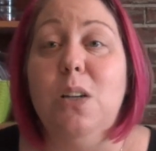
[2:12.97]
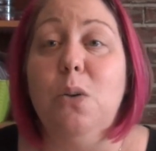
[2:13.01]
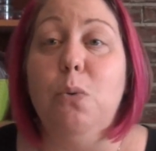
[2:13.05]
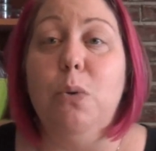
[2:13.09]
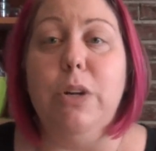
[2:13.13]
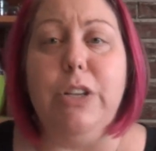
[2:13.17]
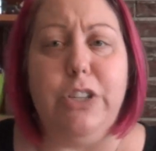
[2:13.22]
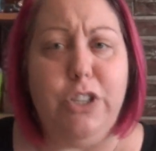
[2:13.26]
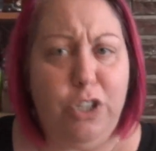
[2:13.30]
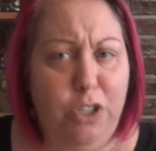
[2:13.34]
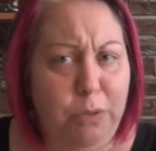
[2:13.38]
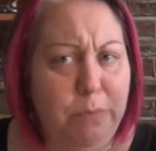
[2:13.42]

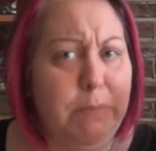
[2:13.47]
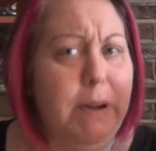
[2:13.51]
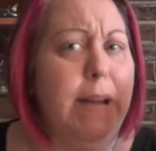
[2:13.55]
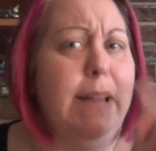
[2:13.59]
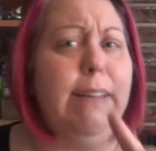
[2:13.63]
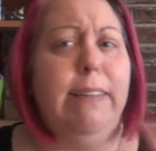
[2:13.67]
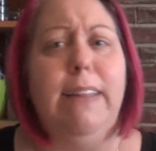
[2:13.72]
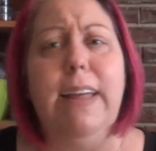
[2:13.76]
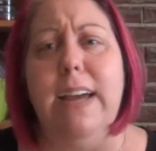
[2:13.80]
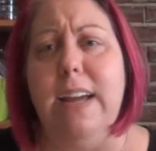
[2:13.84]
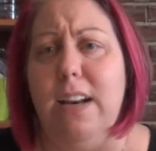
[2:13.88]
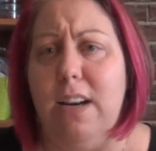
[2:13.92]
Which you
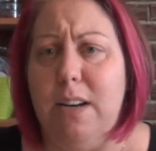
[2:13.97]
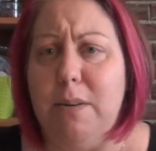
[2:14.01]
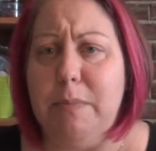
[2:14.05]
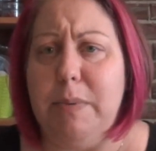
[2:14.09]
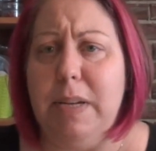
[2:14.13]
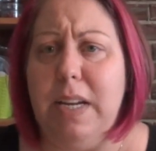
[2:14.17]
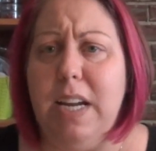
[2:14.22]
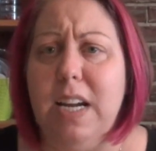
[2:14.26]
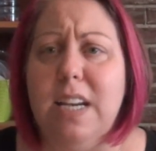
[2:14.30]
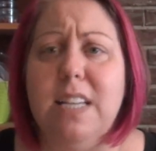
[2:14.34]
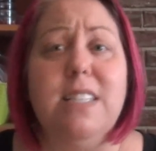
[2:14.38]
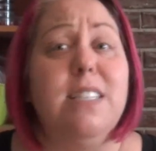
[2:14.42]
might later,
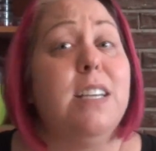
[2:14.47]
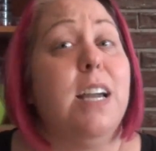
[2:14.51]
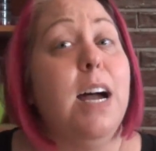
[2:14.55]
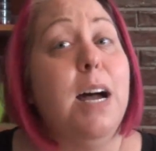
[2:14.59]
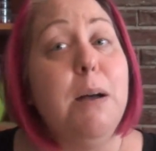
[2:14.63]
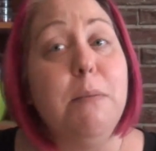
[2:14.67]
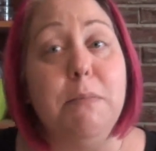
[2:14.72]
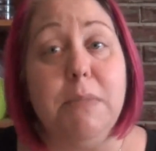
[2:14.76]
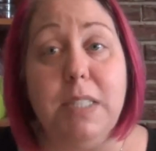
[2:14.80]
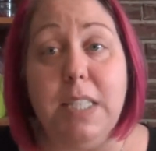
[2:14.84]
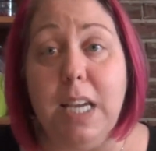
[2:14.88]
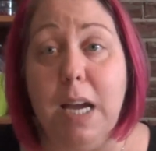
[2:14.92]
because
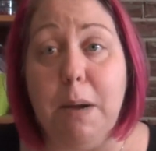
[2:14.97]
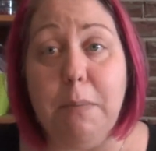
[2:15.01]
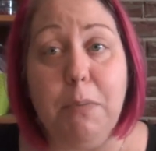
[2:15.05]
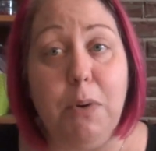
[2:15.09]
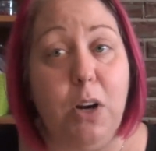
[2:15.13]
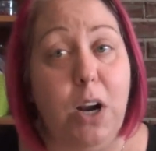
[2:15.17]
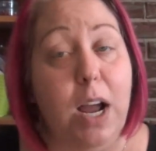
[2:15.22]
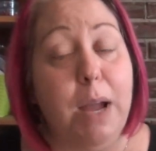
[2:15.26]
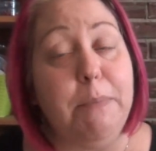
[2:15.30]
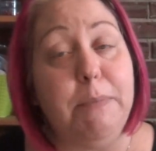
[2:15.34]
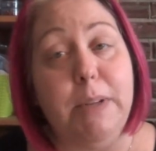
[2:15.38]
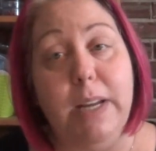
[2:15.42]
come
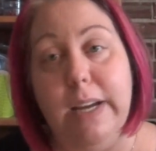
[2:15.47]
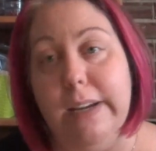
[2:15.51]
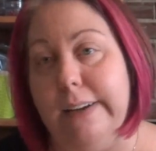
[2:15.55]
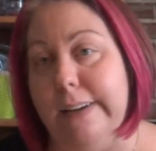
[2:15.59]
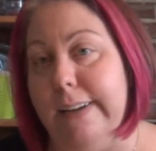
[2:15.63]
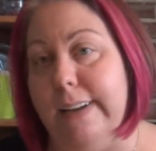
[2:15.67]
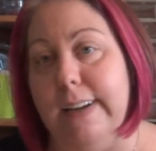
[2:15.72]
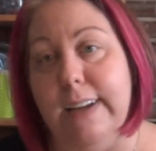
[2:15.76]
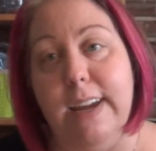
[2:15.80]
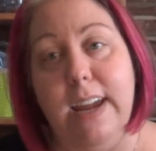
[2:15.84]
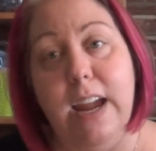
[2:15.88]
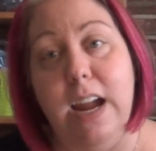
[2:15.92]
summer I'm not
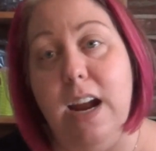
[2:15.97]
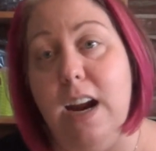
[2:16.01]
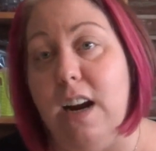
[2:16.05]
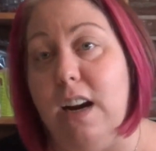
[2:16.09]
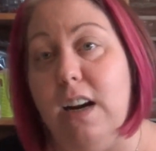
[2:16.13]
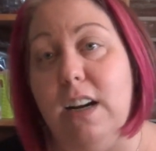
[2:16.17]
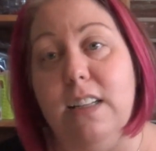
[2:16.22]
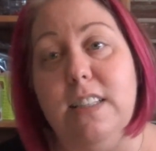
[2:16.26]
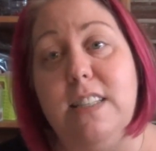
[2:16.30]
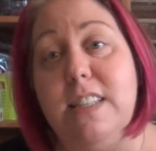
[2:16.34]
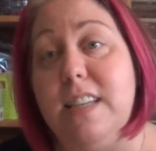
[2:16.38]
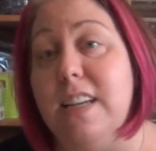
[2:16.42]
going to
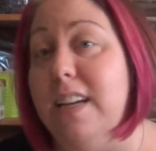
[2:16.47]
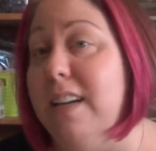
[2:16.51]
care.